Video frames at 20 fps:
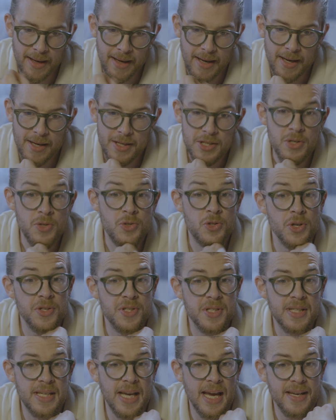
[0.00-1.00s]
Yeah. You
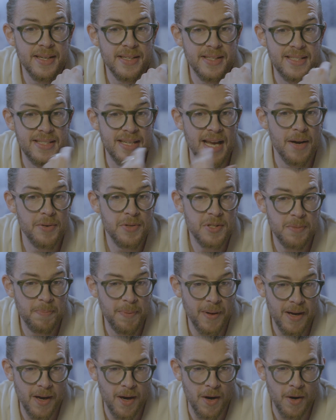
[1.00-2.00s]
just get doused by a